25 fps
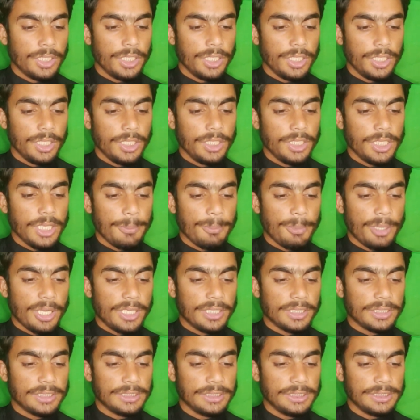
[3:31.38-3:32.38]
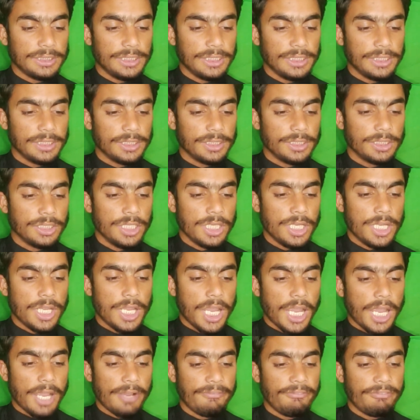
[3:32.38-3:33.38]
In a marketing
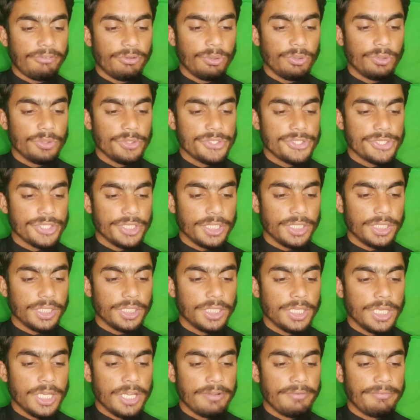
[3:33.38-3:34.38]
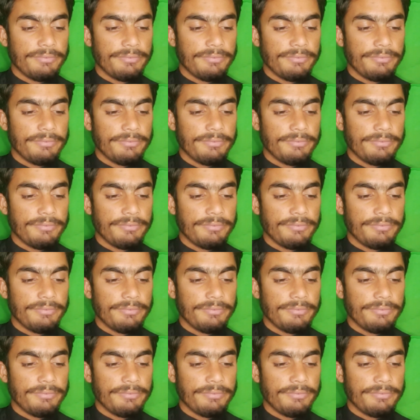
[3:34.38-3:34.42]
evolution